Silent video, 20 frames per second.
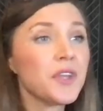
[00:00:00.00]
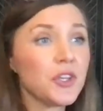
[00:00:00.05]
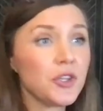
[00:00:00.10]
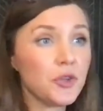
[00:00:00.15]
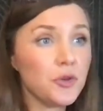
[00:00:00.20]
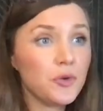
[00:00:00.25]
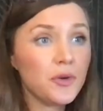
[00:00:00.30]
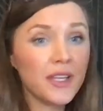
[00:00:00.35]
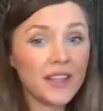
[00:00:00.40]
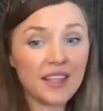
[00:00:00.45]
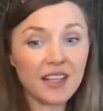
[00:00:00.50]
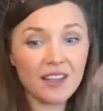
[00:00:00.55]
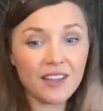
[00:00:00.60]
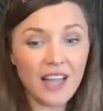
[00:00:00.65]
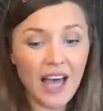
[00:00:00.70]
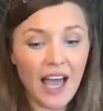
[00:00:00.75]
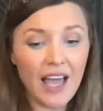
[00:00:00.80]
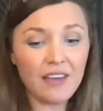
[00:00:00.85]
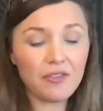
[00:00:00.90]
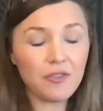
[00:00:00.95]
You get the
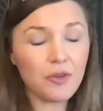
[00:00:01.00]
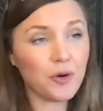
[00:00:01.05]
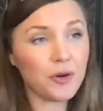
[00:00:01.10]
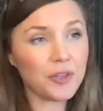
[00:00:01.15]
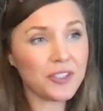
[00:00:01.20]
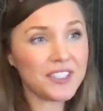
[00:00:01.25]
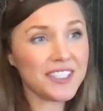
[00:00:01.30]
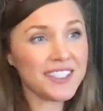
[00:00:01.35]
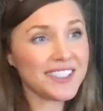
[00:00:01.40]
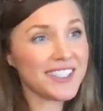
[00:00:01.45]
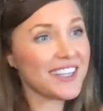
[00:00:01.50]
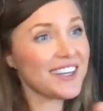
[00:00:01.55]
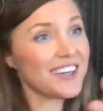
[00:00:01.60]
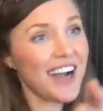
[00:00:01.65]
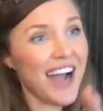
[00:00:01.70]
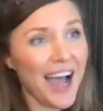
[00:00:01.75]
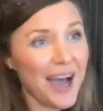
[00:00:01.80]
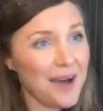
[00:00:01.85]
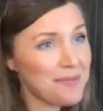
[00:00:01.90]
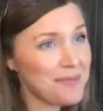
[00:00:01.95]
live courses that are
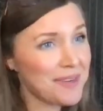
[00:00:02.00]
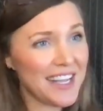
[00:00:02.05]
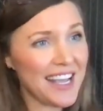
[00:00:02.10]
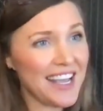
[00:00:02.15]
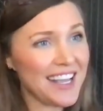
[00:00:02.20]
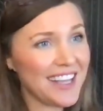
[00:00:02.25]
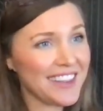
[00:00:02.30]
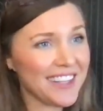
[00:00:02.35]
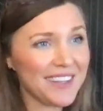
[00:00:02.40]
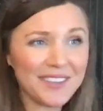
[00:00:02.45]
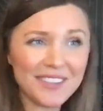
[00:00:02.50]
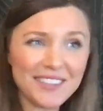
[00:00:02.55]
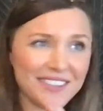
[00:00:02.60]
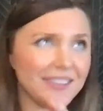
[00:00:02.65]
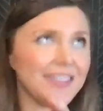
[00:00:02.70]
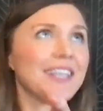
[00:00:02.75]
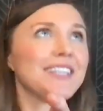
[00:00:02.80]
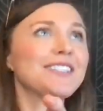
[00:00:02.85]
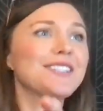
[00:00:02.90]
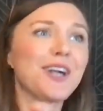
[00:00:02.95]
happening.
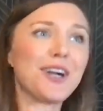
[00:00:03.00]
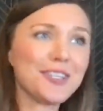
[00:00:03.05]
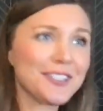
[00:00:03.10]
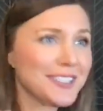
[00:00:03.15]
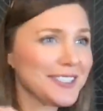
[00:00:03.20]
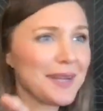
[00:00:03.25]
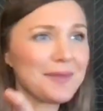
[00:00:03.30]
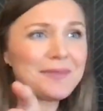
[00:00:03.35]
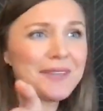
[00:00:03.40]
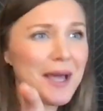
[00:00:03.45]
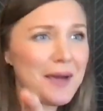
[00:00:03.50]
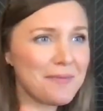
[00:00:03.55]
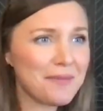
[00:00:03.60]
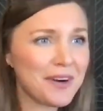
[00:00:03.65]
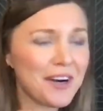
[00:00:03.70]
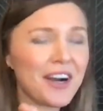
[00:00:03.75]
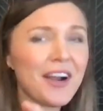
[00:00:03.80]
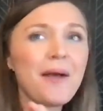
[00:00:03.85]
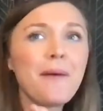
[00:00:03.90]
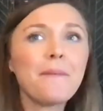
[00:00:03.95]
They start in
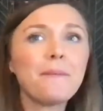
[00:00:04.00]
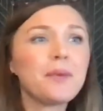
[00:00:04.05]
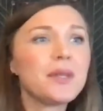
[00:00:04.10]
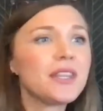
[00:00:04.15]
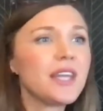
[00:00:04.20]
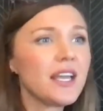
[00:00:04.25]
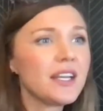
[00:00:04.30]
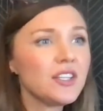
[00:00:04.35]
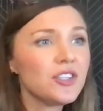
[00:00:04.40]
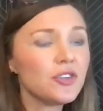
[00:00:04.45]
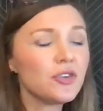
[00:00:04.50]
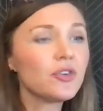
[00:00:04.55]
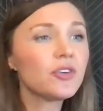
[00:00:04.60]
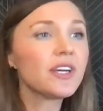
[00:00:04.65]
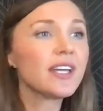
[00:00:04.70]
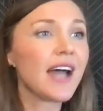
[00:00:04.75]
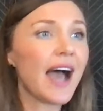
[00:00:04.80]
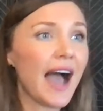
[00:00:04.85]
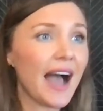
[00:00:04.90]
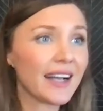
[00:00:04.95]
September, but then you'll
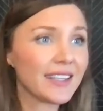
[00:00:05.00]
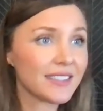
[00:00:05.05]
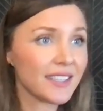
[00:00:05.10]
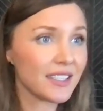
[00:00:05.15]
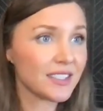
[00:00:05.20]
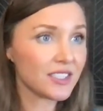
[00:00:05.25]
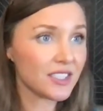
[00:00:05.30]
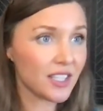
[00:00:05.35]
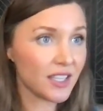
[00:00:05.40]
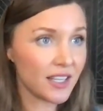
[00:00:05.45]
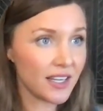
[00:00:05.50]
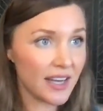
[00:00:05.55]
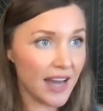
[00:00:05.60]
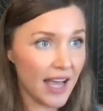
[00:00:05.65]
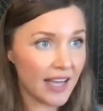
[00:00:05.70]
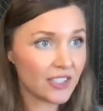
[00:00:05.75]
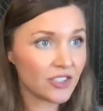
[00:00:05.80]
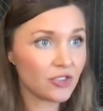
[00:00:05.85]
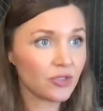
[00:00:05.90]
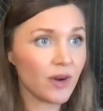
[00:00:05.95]
get access to the
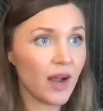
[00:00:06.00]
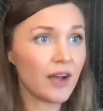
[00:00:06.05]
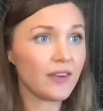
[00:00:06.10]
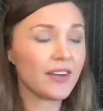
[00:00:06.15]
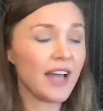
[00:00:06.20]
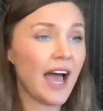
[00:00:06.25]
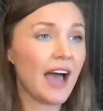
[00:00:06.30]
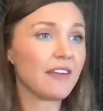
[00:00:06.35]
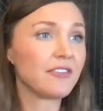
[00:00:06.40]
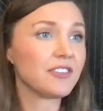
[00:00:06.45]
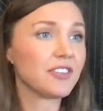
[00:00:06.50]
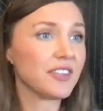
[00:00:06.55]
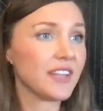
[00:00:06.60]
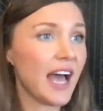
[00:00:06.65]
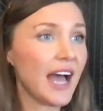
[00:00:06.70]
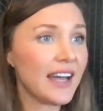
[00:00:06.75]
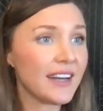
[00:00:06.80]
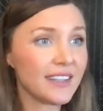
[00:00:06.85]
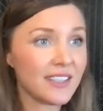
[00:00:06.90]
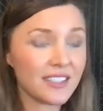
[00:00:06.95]
next round after
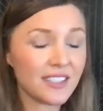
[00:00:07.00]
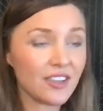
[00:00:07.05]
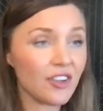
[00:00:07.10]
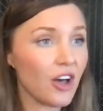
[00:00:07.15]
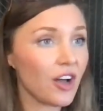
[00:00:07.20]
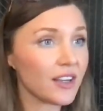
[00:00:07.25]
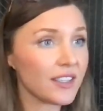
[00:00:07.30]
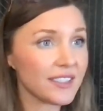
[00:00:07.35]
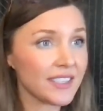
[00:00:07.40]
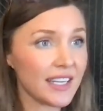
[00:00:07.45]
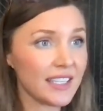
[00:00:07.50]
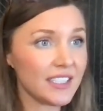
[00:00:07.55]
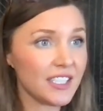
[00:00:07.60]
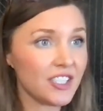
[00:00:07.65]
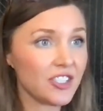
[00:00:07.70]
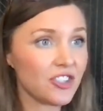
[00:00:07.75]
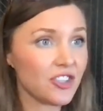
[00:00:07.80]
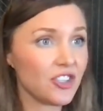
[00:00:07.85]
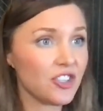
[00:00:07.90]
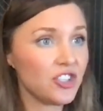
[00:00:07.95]
that. And as long as I
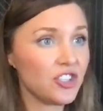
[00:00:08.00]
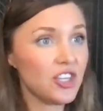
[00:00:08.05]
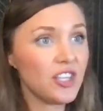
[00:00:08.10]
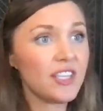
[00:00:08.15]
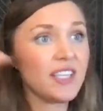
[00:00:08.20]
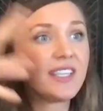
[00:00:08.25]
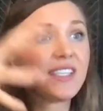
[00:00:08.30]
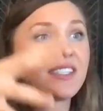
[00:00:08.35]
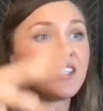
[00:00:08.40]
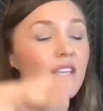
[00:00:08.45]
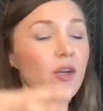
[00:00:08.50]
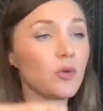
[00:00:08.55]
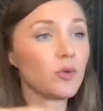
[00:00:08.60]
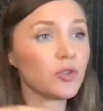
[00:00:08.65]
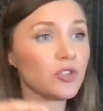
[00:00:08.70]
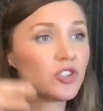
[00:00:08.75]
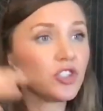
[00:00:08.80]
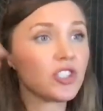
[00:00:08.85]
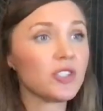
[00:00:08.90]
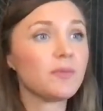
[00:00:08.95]
teach the gene keys, there
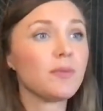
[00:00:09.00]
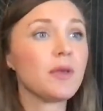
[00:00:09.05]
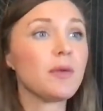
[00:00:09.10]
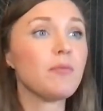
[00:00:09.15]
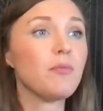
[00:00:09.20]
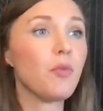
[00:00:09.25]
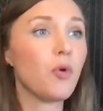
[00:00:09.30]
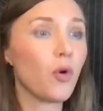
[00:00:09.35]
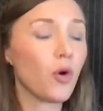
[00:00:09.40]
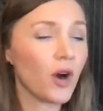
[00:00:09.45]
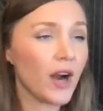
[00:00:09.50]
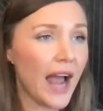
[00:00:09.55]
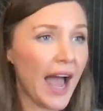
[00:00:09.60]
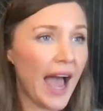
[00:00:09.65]
will just be more